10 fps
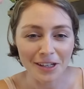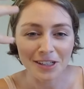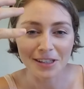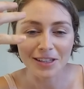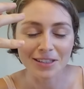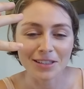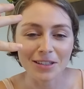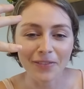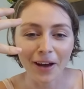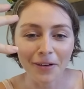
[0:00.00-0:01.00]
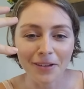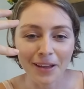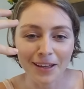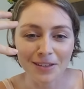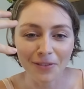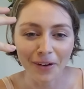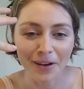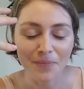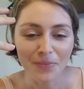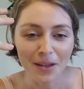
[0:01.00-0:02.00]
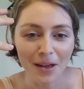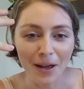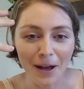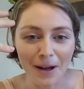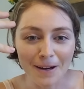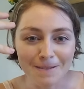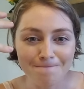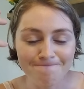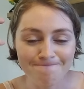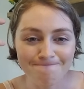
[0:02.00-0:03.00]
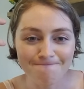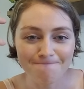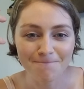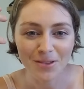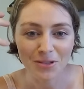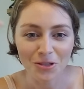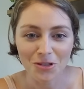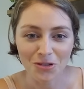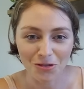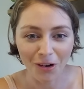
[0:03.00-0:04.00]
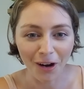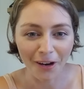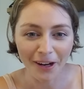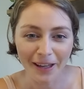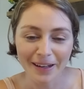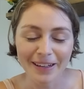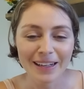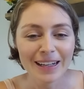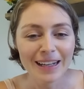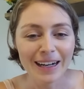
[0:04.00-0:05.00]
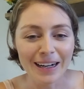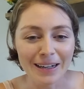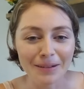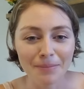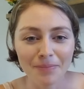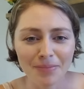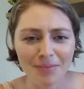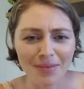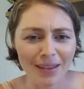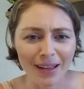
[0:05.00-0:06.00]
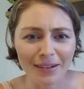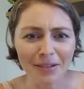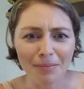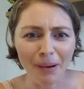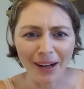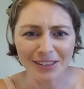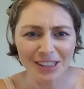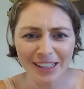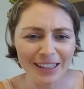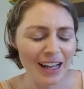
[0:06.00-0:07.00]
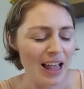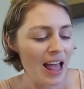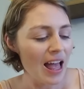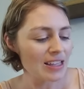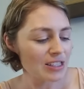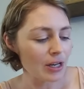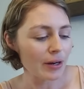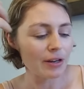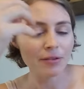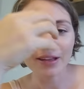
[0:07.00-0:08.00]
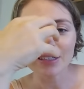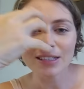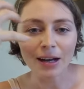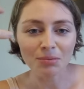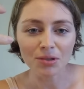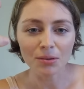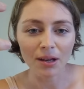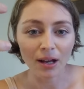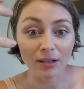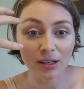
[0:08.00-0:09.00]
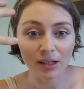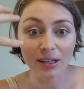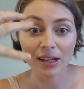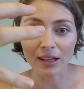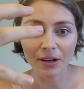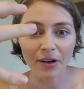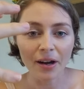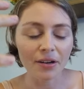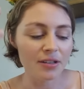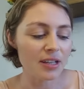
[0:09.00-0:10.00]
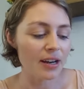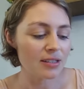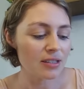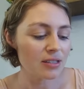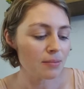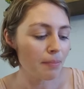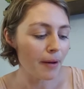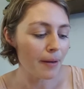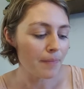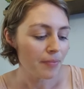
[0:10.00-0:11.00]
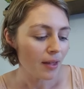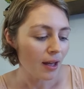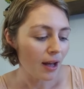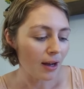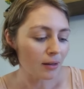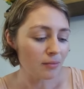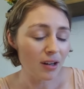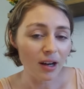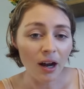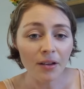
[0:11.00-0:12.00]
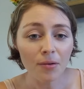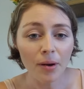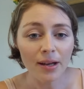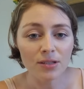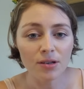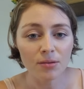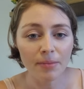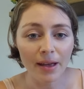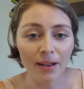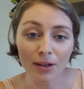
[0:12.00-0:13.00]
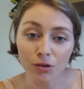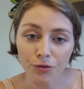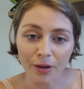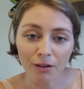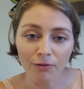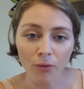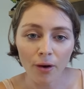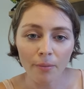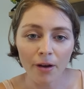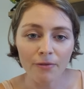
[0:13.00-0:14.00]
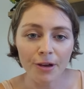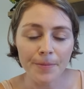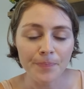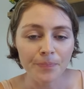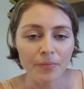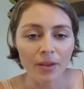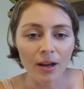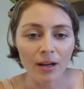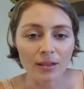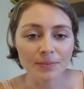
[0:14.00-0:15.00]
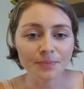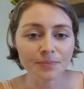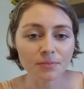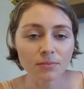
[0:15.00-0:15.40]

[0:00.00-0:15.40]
in the sense of how it, it's very um, strong and, um, I don't know, pungent. And so it really just helps to clear out your sinuses. But um, other ways you can make like a drink form of it. Um,